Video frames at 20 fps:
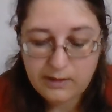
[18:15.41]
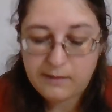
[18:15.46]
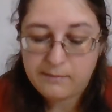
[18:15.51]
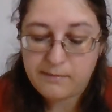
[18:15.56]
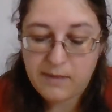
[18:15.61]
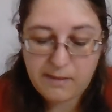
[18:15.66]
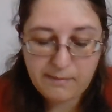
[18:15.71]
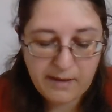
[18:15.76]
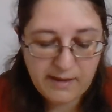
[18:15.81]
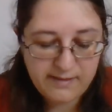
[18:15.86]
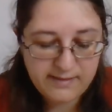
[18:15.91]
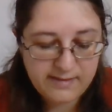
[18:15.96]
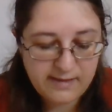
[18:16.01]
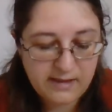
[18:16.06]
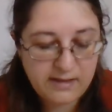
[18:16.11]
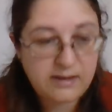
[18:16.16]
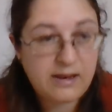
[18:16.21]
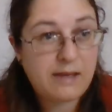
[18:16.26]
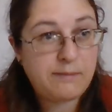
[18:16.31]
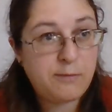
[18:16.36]
May my
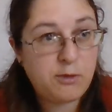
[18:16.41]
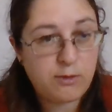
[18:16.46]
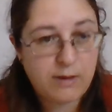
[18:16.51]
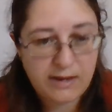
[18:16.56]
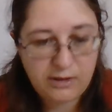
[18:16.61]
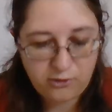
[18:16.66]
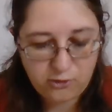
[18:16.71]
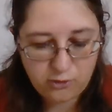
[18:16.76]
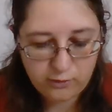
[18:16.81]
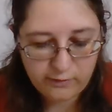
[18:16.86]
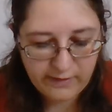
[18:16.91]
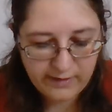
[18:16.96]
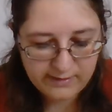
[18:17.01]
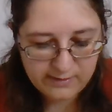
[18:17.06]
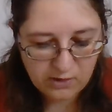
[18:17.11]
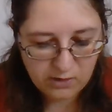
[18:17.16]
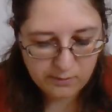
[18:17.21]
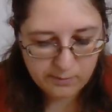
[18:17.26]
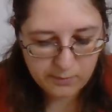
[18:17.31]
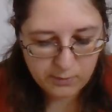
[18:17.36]
son emulate your
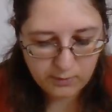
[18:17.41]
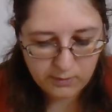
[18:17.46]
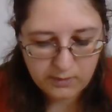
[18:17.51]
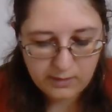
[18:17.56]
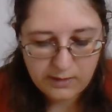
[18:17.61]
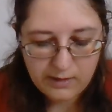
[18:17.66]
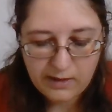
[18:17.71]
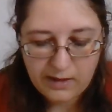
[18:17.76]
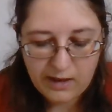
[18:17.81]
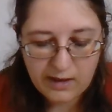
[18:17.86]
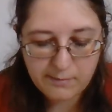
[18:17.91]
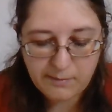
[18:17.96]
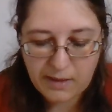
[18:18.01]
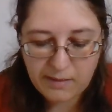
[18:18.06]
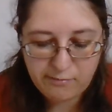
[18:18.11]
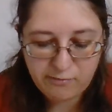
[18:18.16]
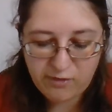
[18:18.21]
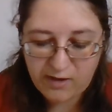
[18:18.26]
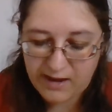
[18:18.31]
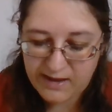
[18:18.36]
example, and my
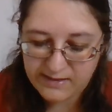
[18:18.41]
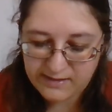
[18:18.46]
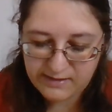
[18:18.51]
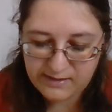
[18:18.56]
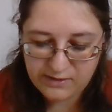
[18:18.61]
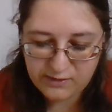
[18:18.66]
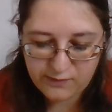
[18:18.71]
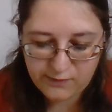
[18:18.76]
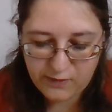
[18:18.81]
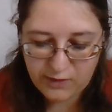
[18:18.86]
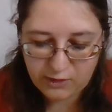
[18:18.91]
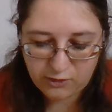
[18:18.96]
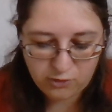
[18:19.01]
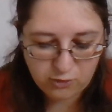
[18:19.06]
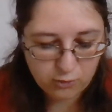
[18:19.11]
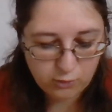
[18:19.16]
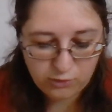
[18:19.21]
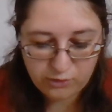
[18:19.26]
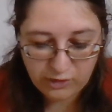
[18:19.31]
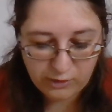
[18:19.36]
pride in his
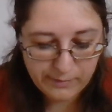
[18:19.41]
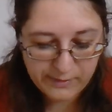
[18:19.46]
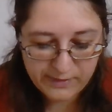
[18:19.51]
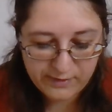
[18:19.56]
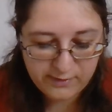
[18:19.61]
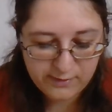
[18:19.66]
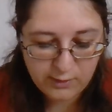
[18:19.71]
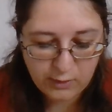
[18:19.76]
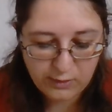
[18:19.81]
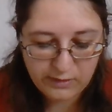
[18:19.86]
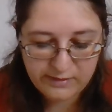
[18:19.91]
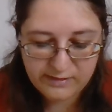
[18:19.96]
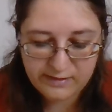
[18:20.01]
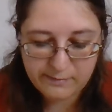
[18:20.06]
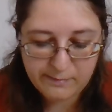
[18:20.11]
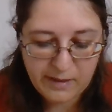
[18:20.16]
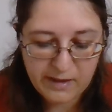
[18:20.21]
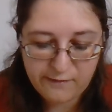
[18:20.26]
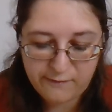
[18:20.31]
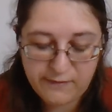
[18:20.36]
virtue shall be the solace of
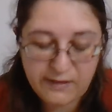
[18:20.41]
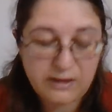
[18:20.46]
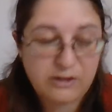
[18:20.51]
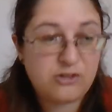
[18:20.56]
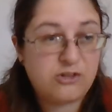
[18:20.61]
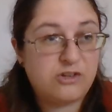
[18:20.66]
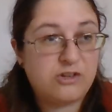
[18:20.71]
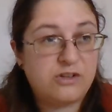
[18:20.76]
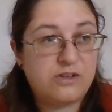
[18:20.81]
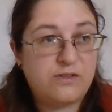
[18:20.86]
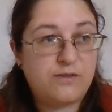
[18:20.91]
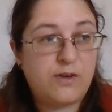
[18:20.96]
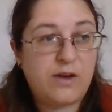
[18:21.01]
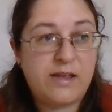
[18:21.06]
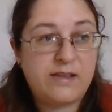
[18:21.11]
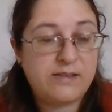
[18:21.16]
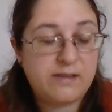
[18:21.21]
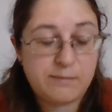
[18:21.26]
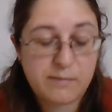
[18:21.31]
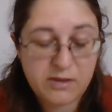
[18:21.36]
my afflictions for
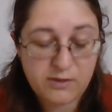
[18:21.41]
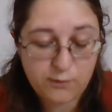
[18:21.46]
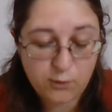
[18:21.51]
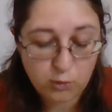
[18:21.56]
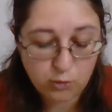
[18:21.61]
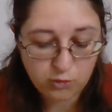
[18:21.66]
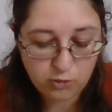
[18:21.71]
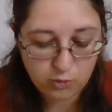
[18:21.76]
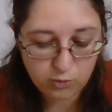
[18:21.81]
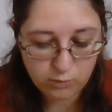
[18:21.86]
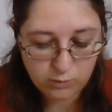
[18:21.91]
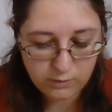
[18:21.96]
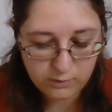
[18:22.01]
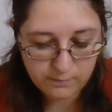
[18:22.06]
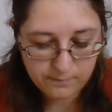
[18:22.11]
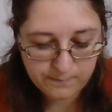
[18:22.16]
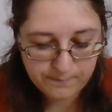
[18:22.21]
his misfortune.